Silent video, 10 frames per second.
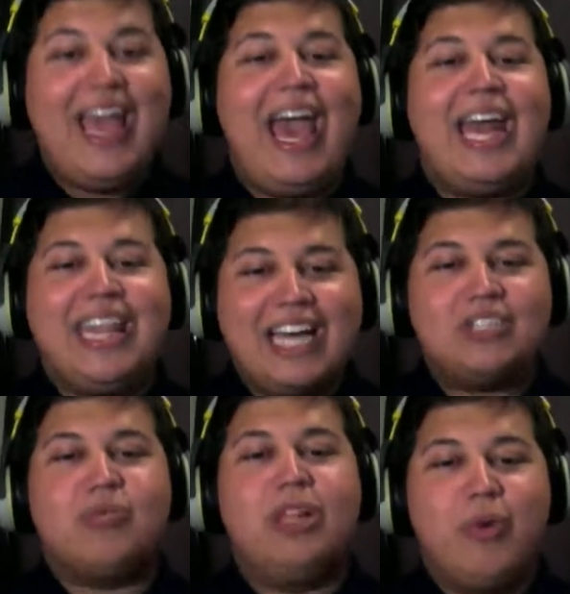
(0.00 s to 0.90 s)
And
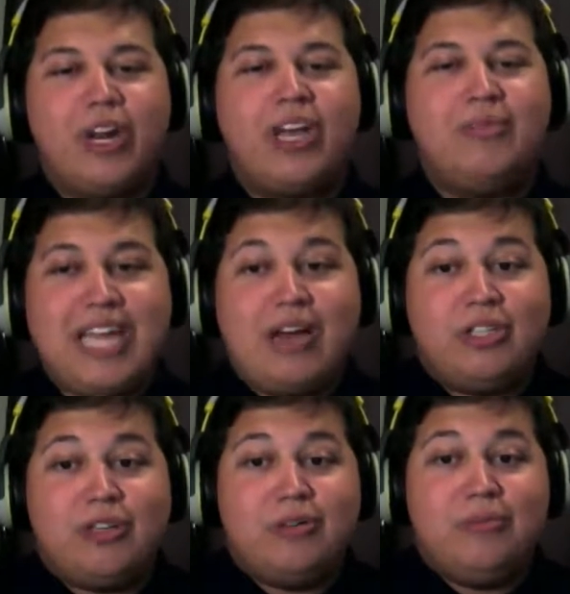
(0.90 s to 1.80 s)
that's really what it comes down to.